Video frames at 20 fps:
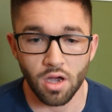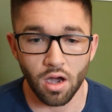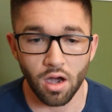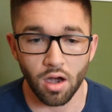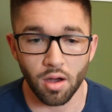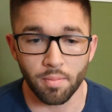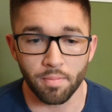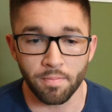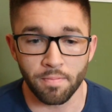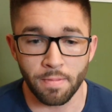
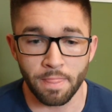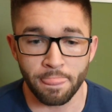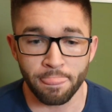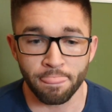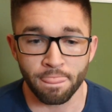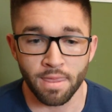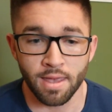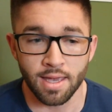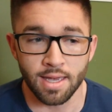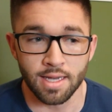Um,
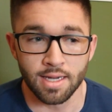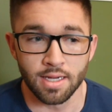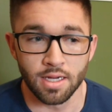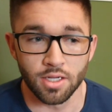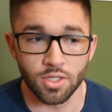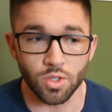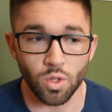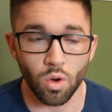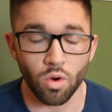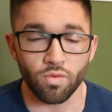
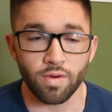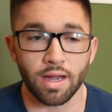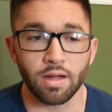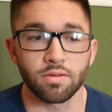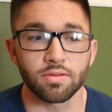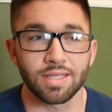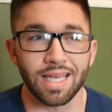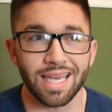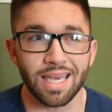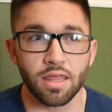so
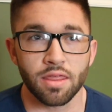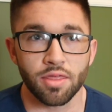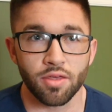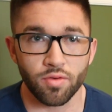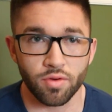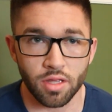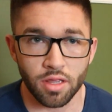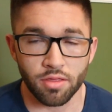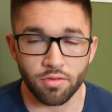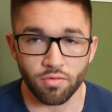around day
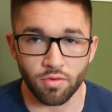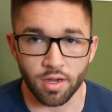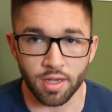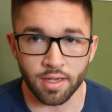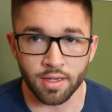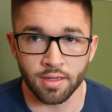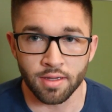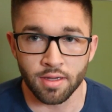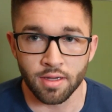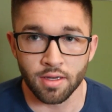
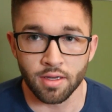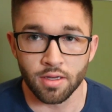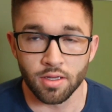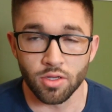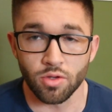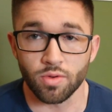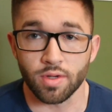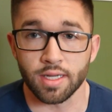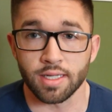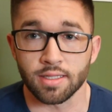33,
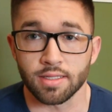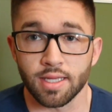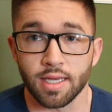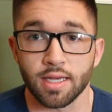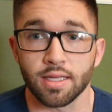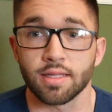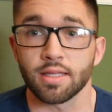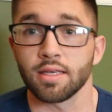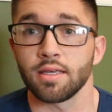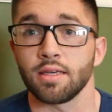you can
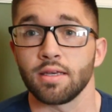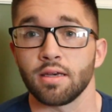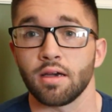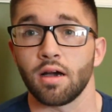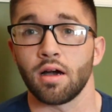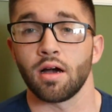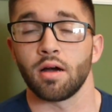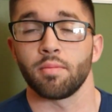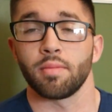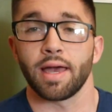take the
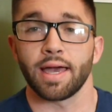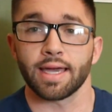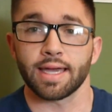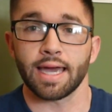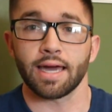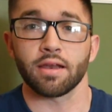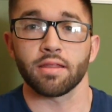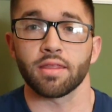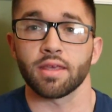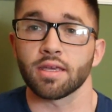um,
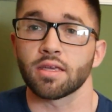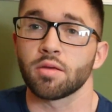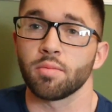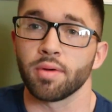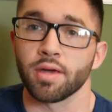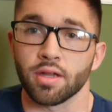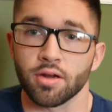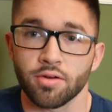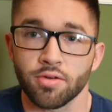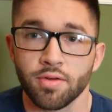egg out of the
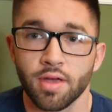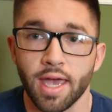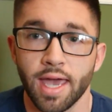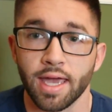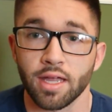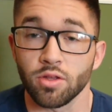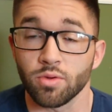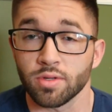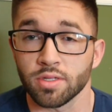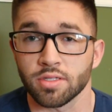incubator
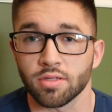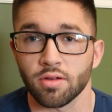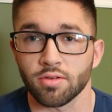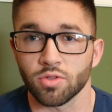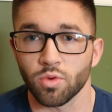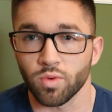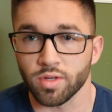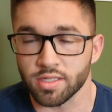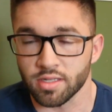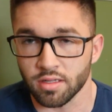and you can
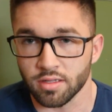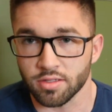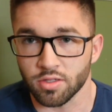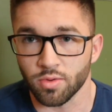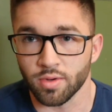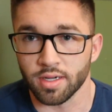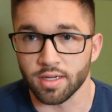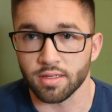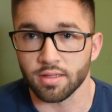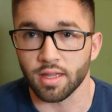start to whistle
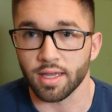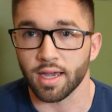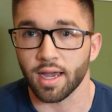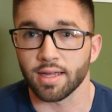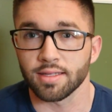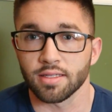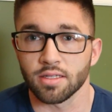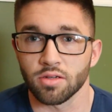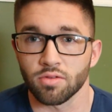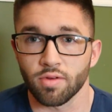to it like
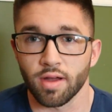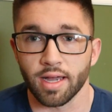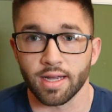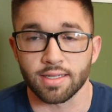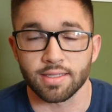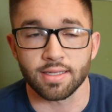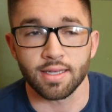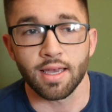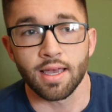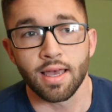I did to
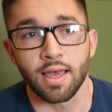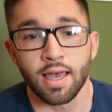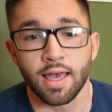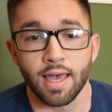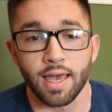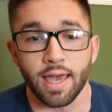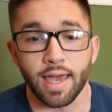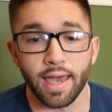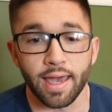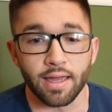Rex.
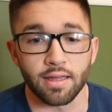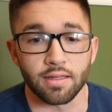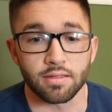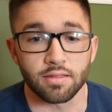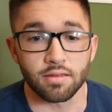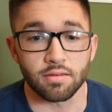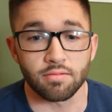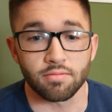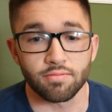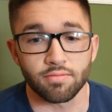
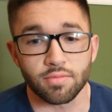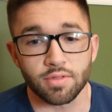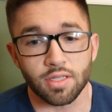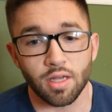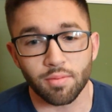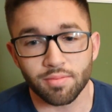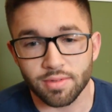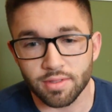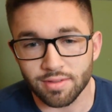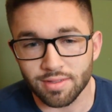And
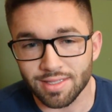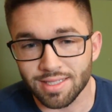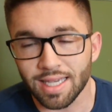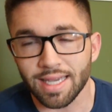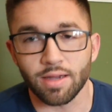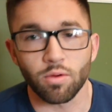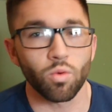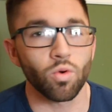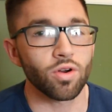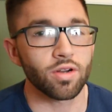some
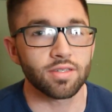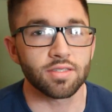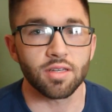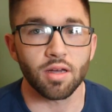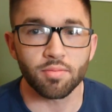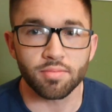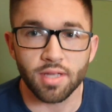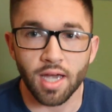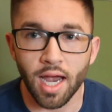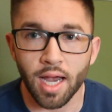it works
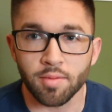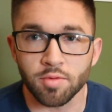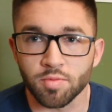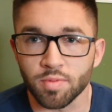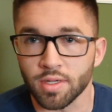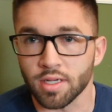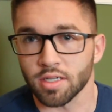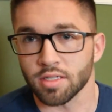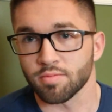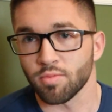sometimes
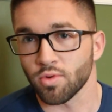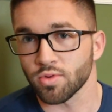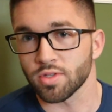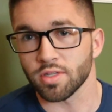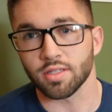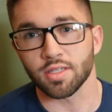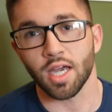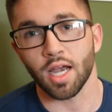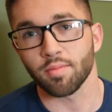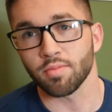because
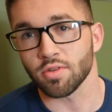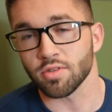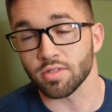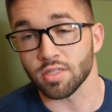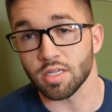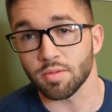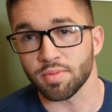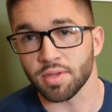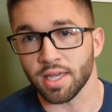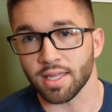most of the time they're
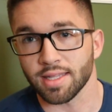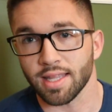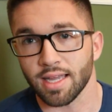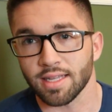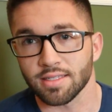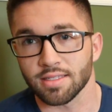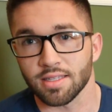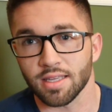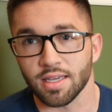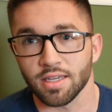sleeping at
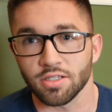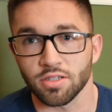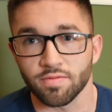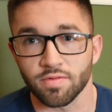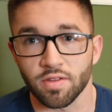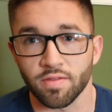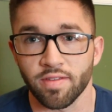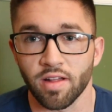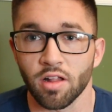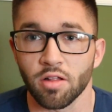that stage
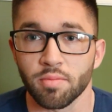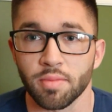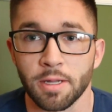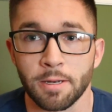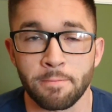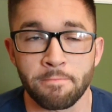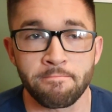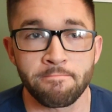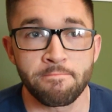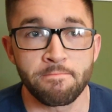of
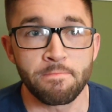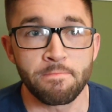development.